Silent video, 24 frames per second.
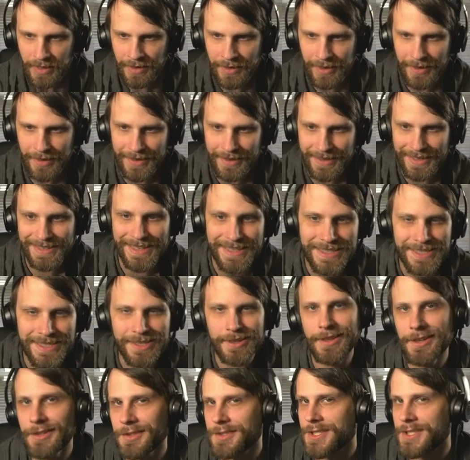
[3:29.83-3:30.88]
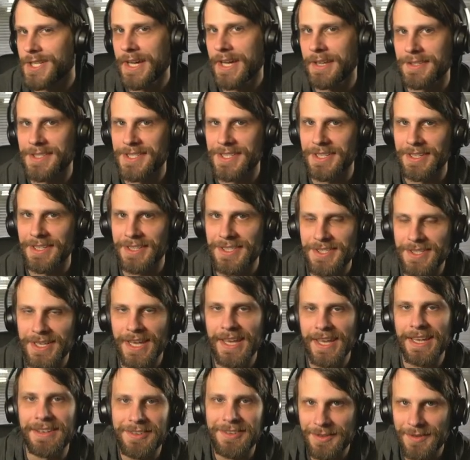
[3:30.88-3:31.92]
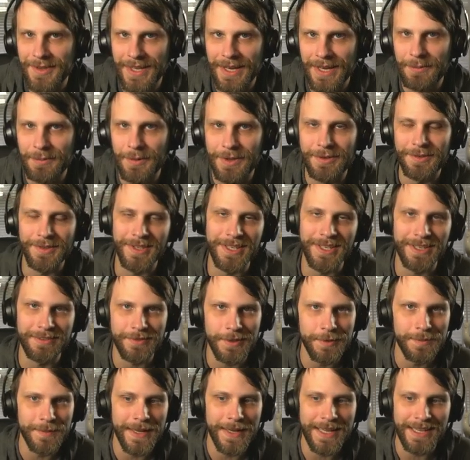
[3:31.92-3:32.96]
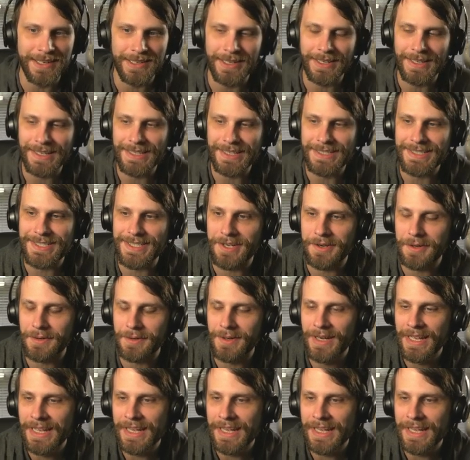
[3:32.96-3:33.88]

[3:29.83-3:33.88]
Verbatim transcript: It gets a little challenging because you can't do that with only a few mana, and so